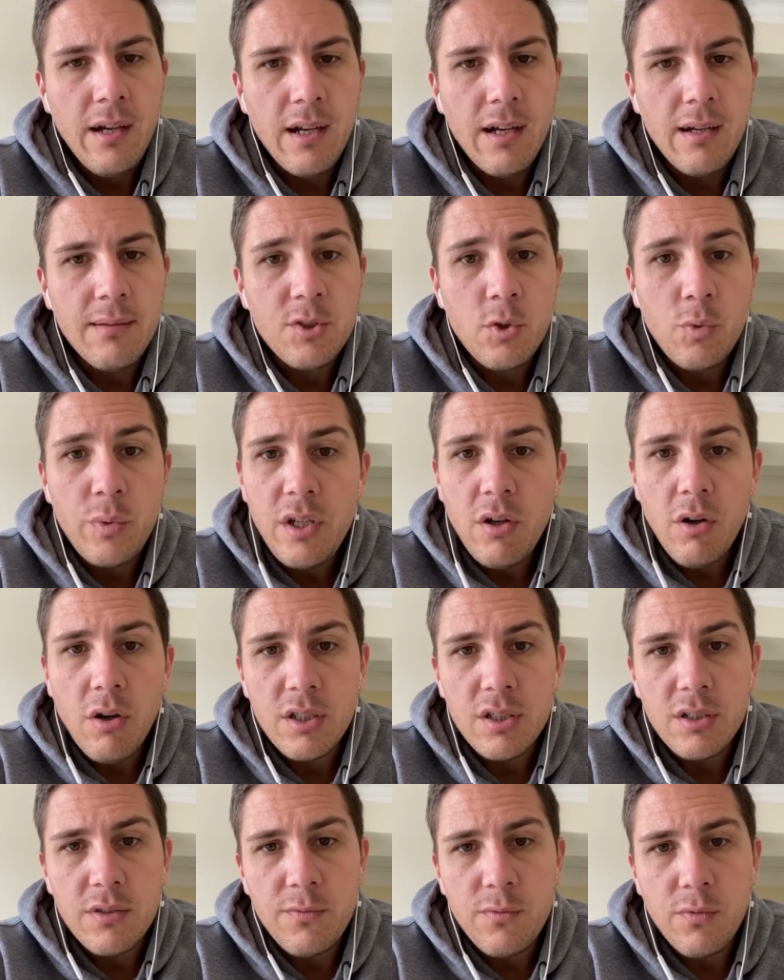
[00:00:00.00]
So we
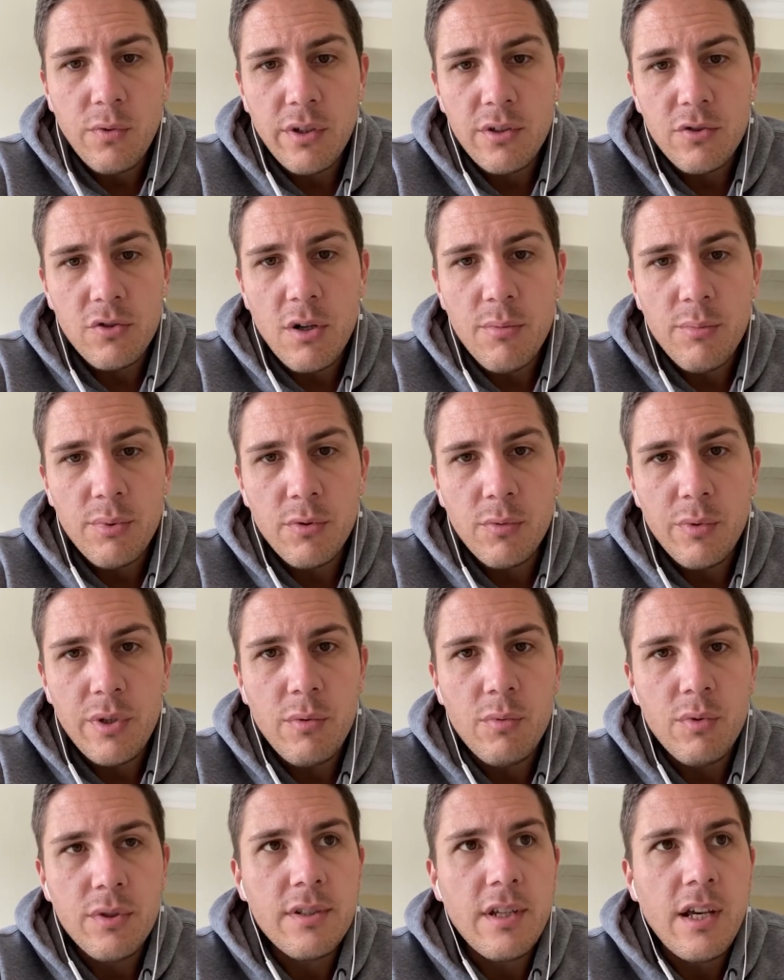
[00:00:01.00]
ask, for example, we
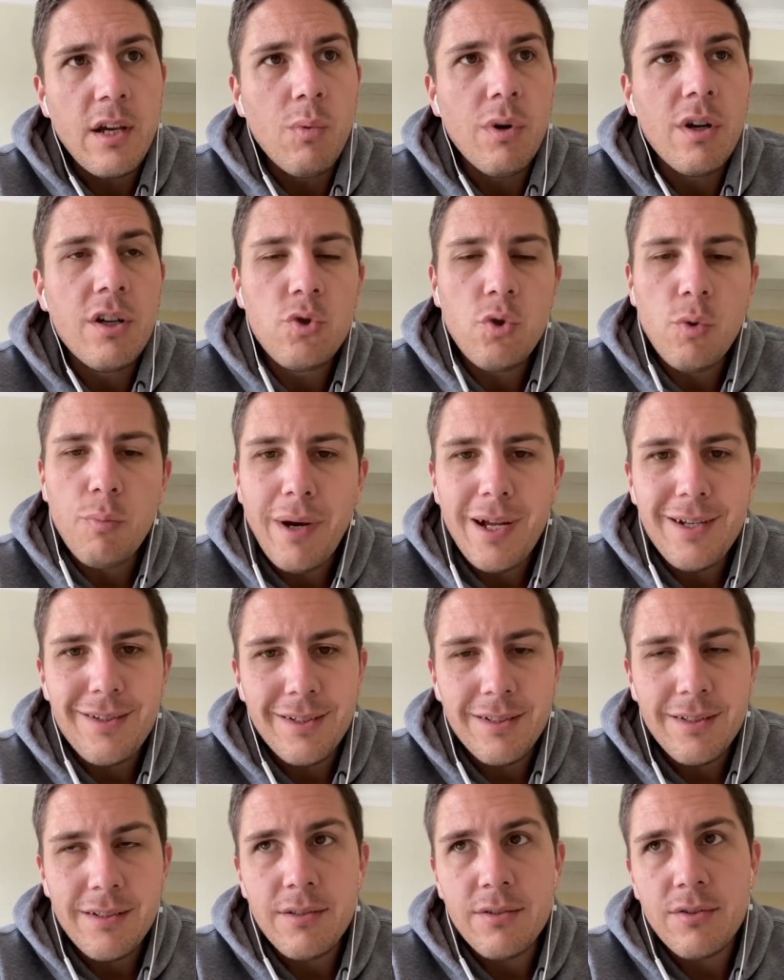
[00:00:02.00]
would say, what is your
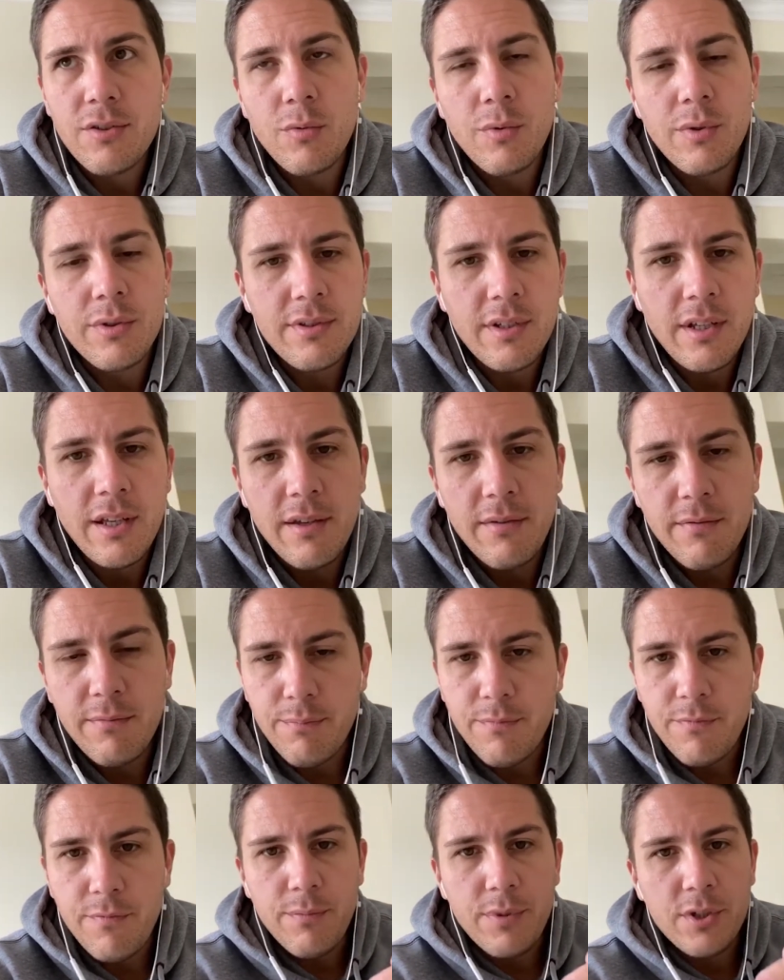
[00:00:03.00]
budget? So we'll say
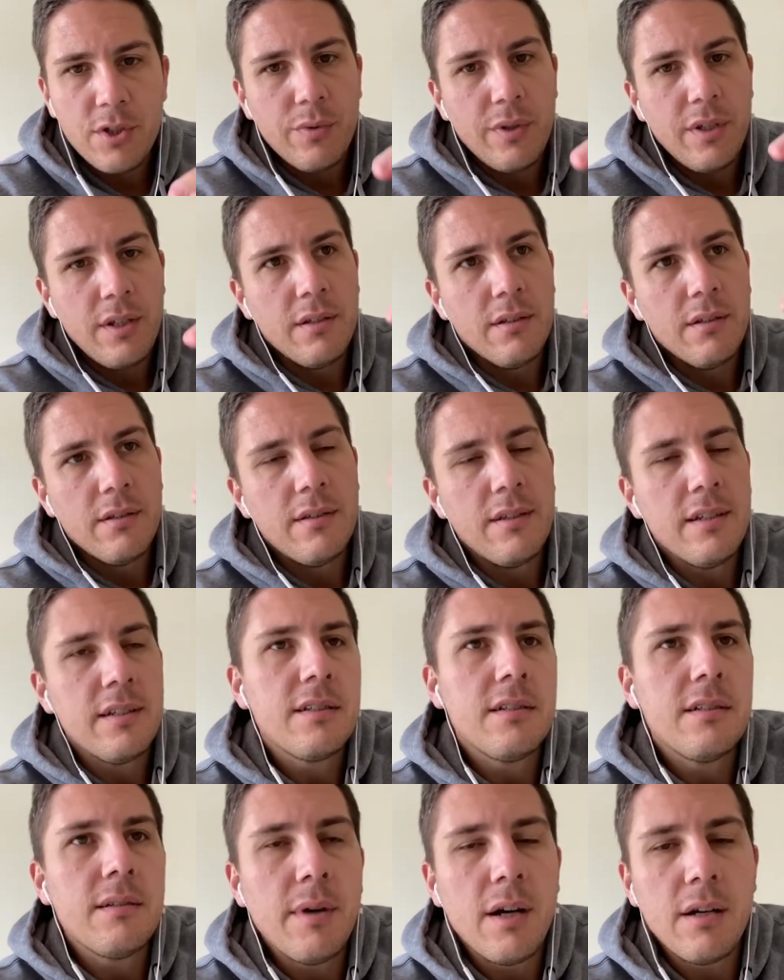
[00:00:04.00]
between
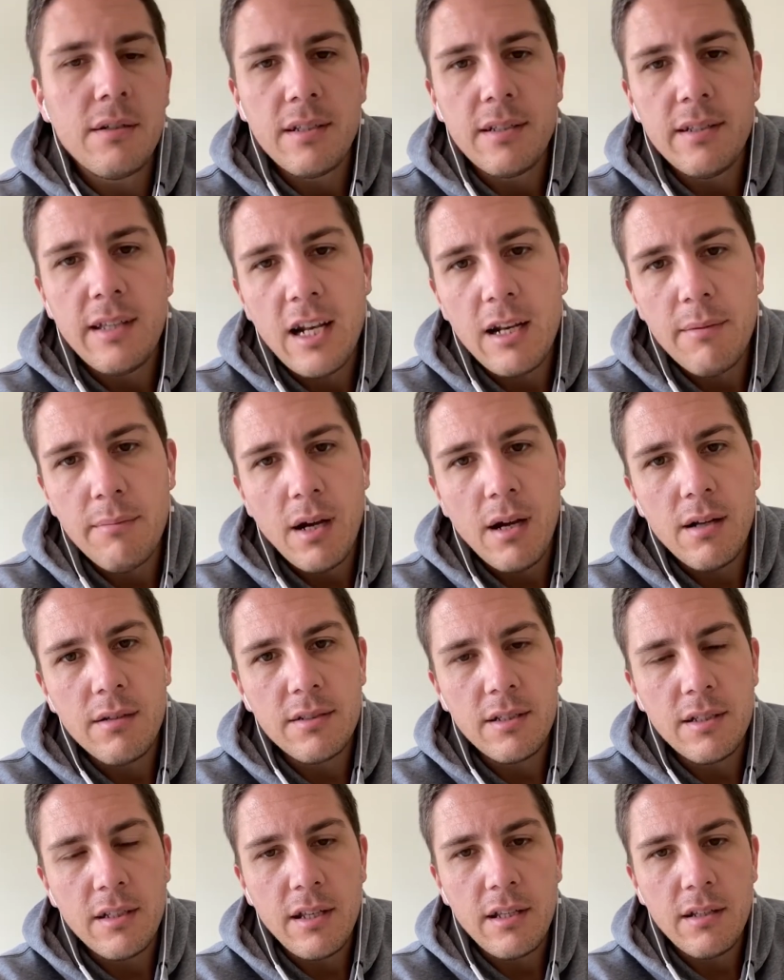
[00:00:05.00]
this amount and that
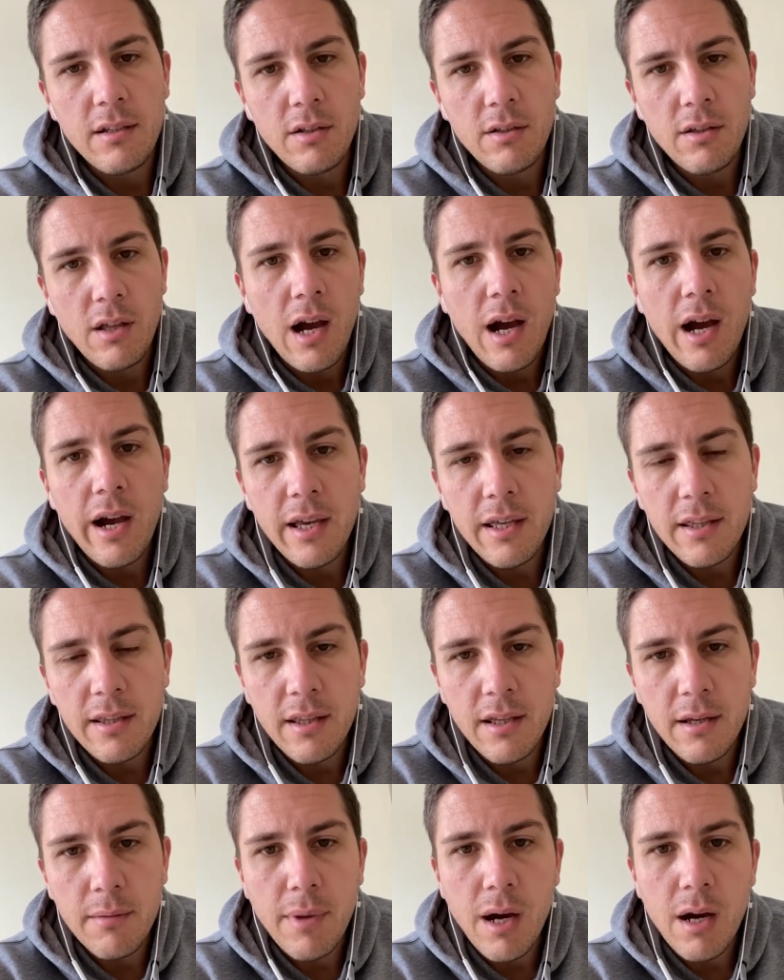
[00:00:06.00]
amount, and then the higher
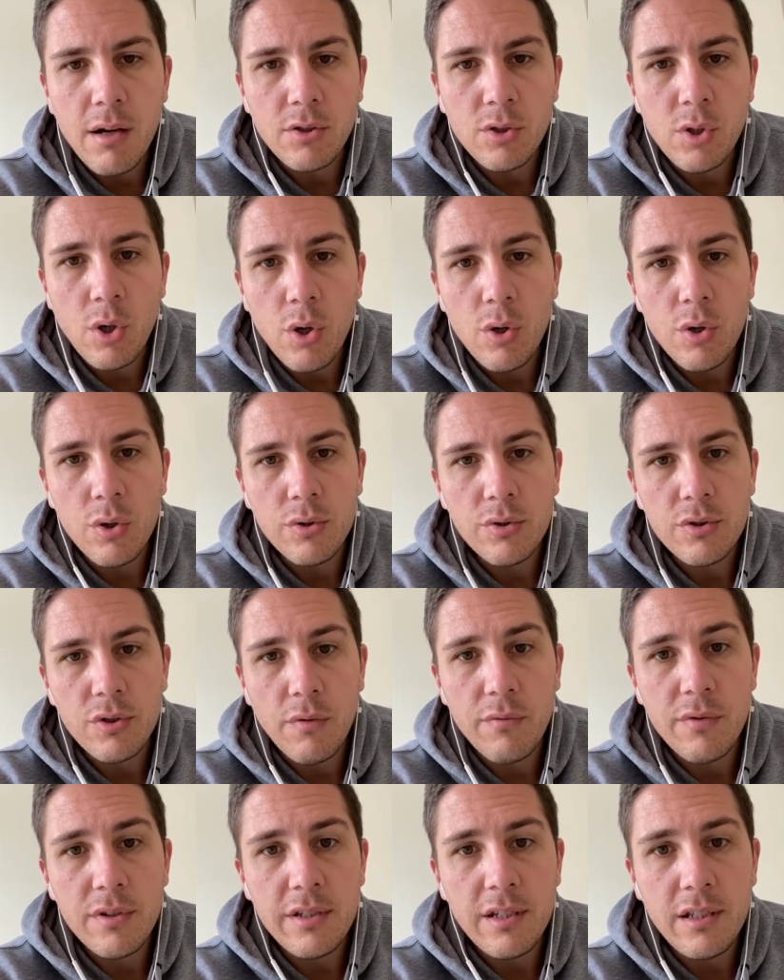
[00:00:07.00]
the amount goes,
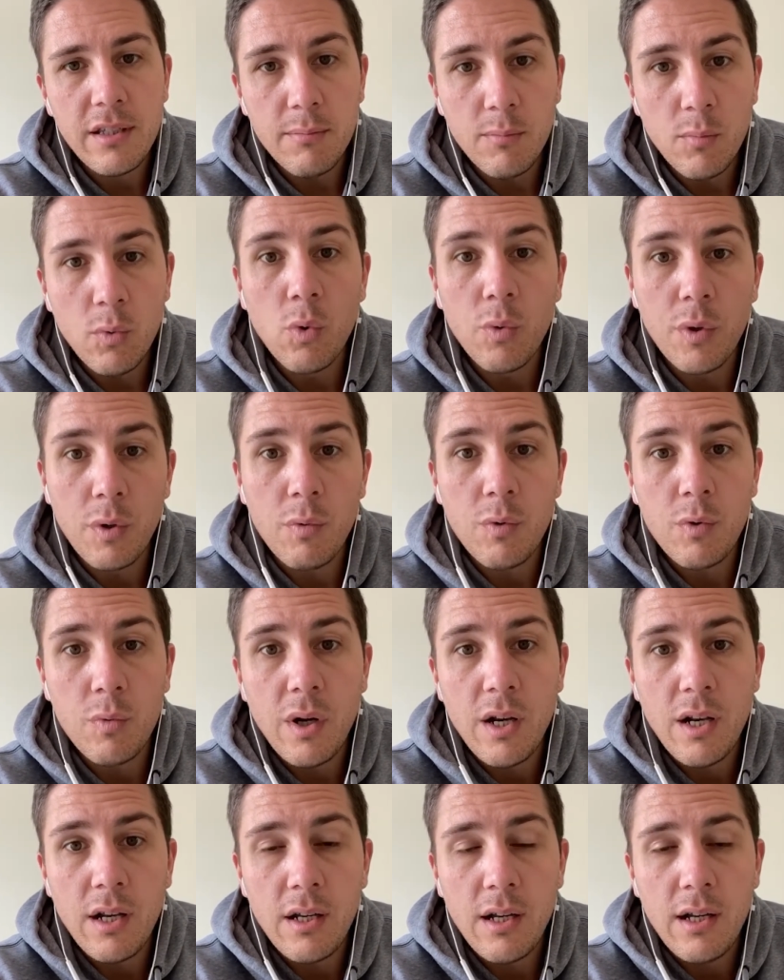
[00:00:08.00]
obviously the more we would
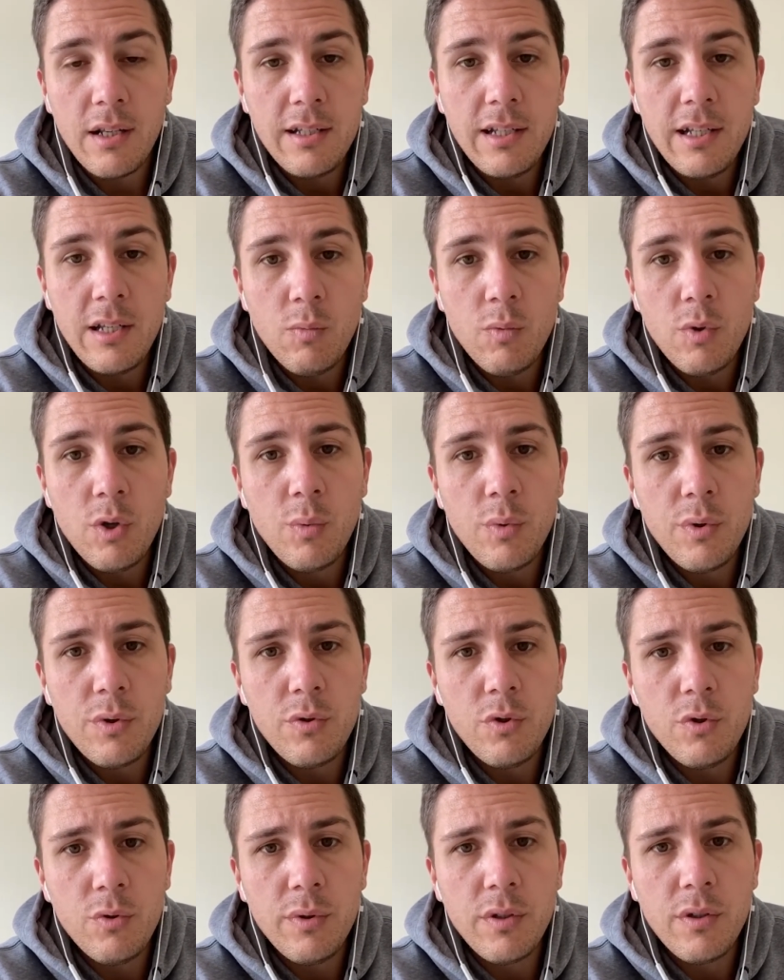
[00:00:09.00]
want to ideally work
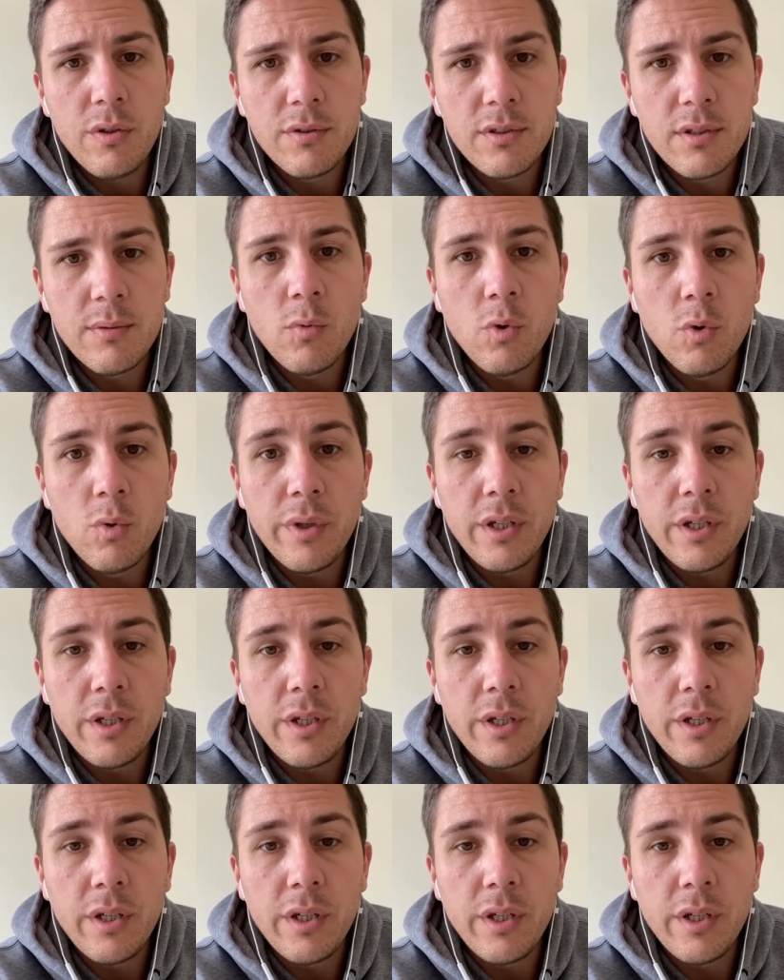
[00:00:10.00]
with you, because the more we